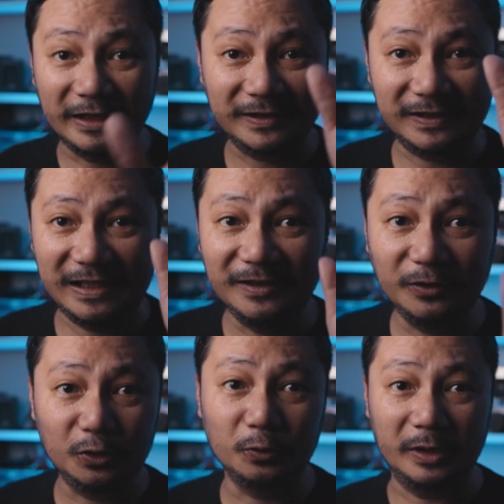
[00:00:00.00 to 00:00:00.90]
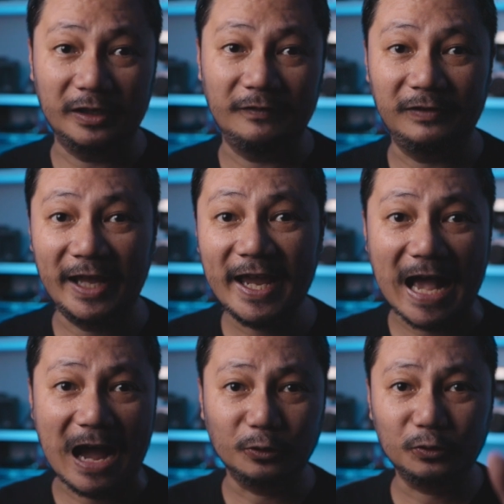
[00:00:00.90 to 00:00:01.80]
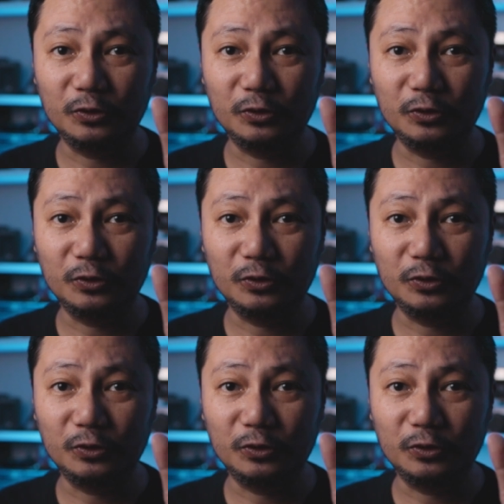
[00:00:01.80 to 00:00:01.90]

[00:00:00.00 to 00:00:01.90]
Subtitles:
with its intuitive layout,